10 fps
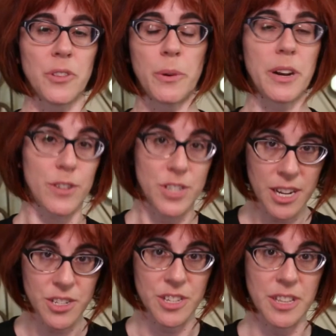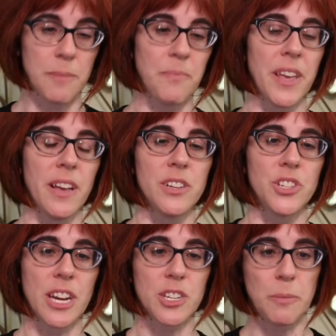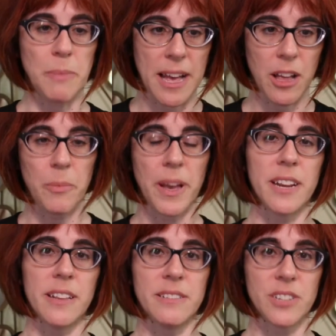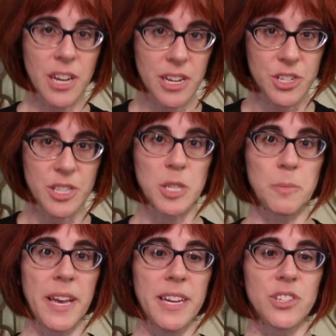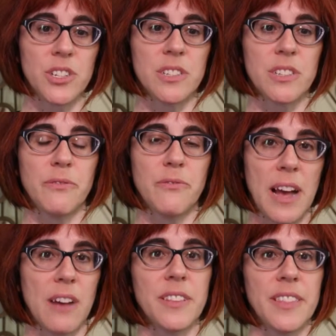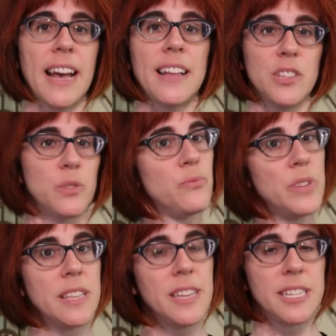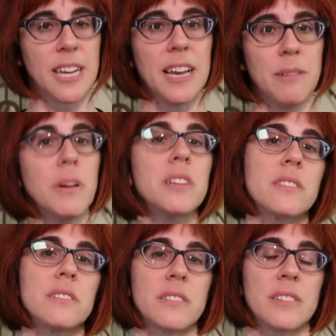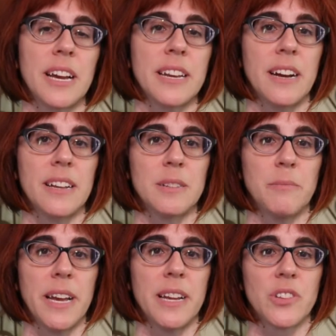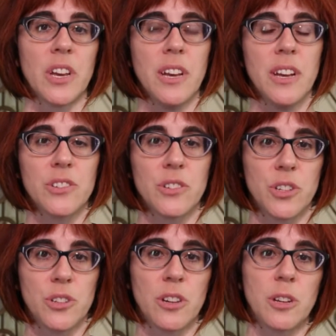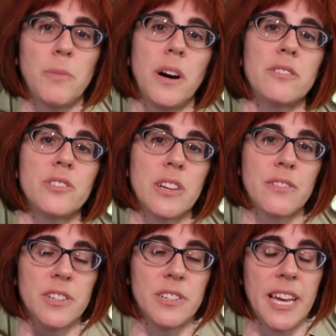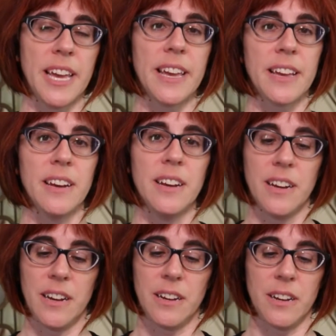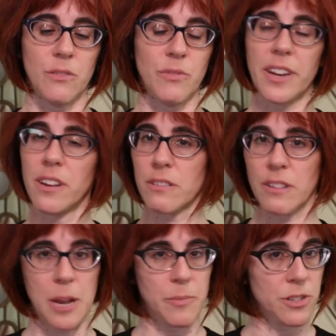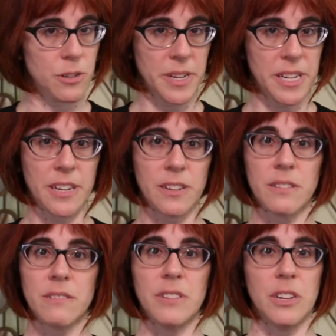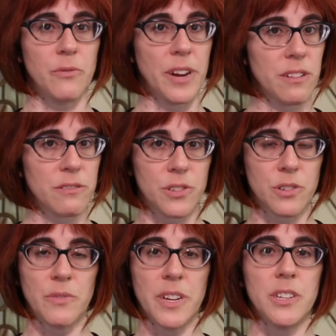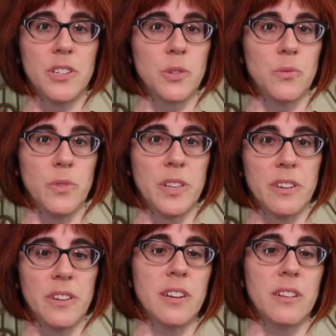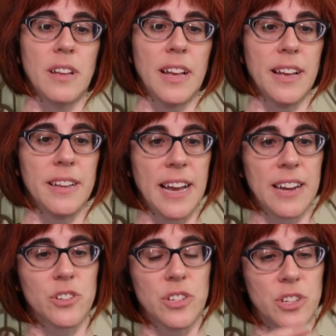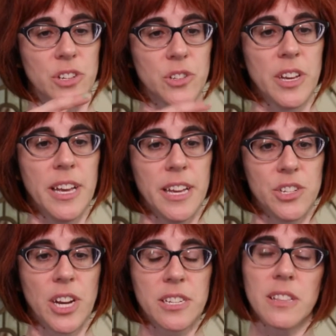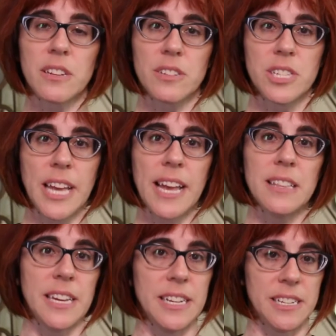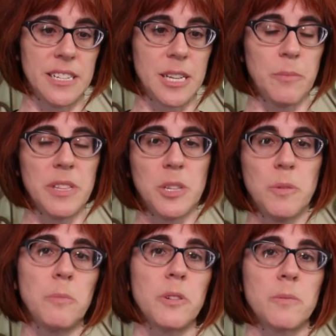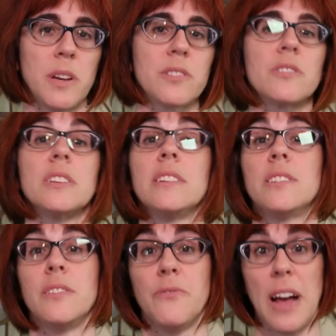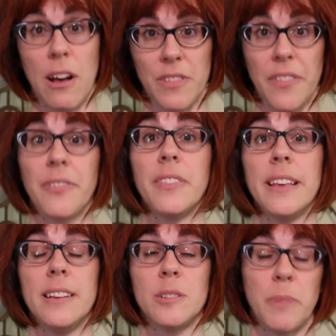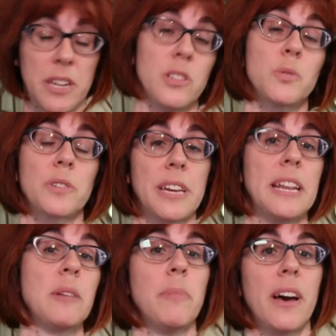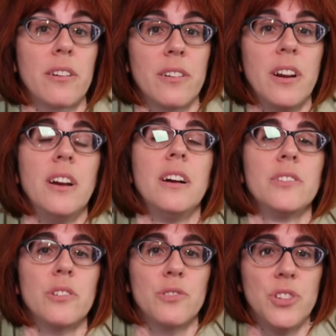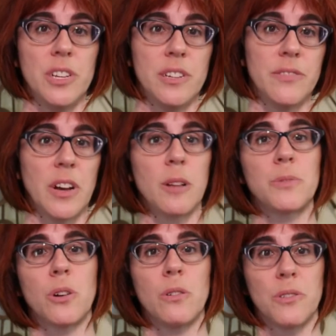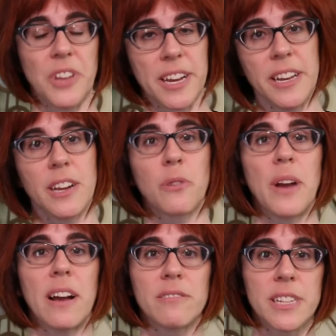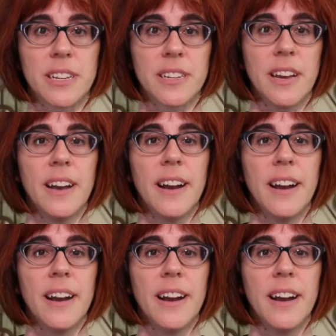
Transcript: No one ever touched them. She actually palpated and touched these patients and found that they had these really tight muscles and tight knots and bands. So she took it upon herself to take a regular hypodermic needle, regular syringe with a needle, and actually just inject a little saline into some of these people's muscles, and she found that these patients were getting better. So she developed a whole technique around it.